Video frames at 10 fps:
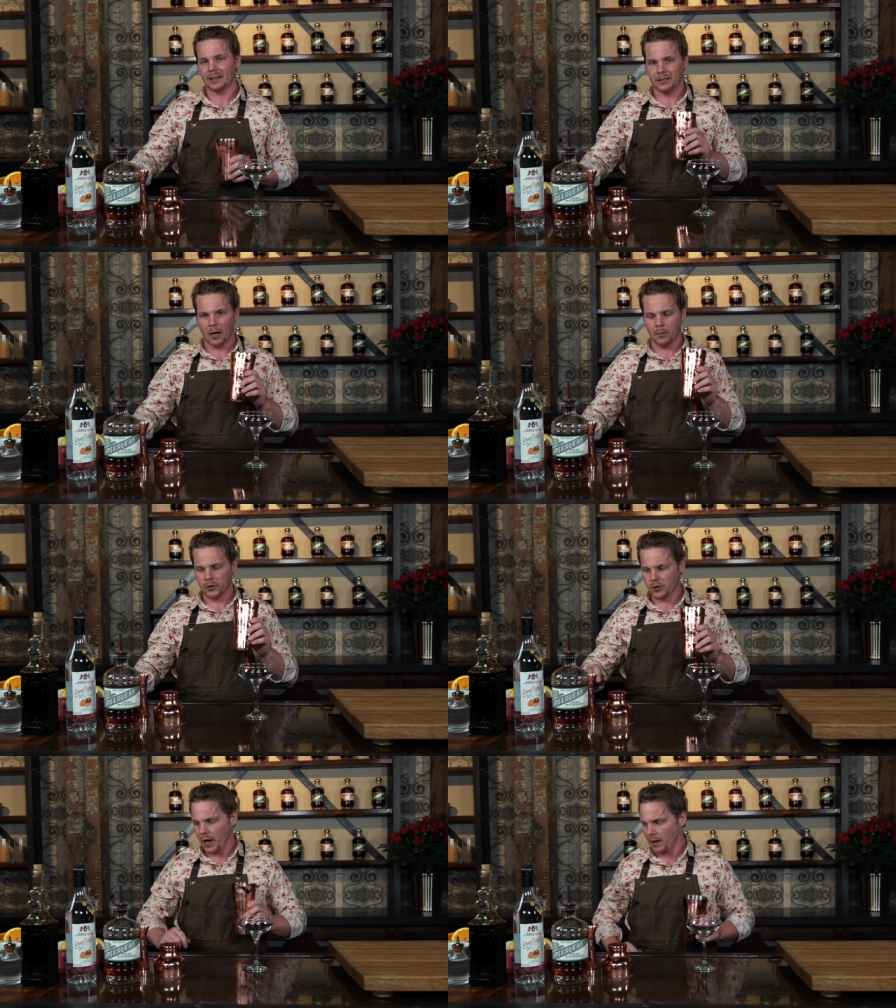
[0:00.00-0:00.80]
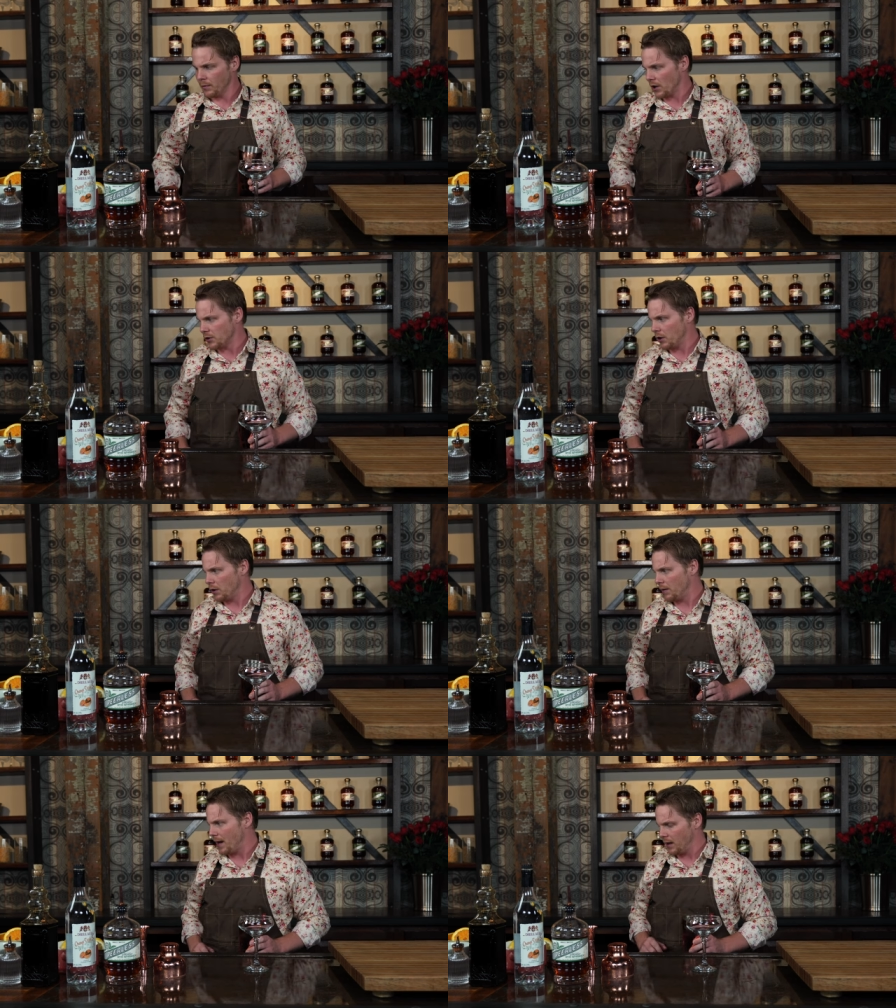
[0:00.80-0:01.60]
double strain, which I'll show you
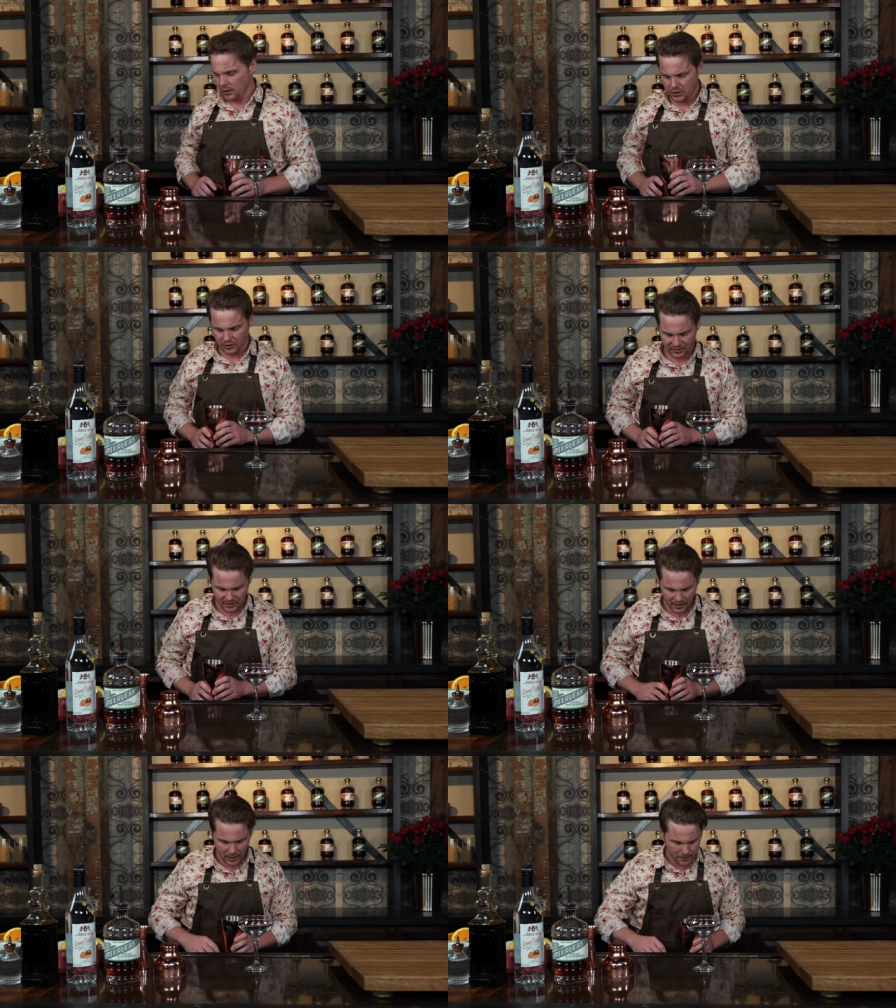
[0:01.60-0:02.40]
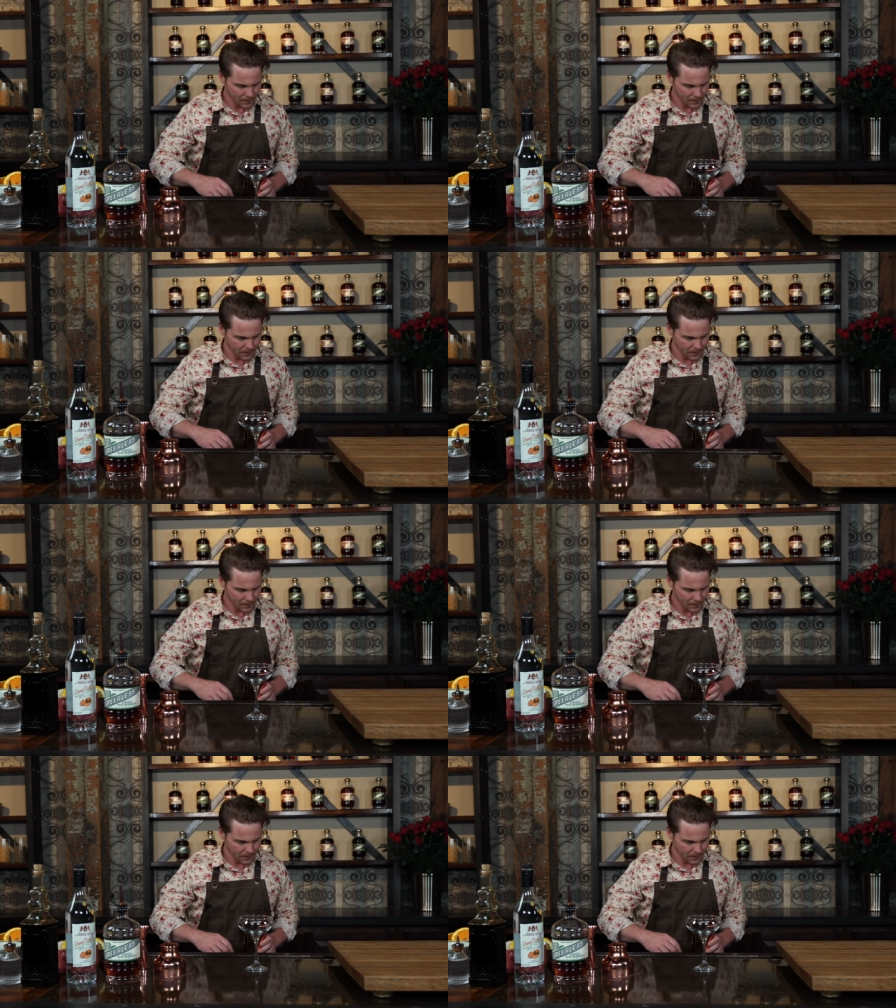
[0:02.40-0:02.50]
that here in just a second.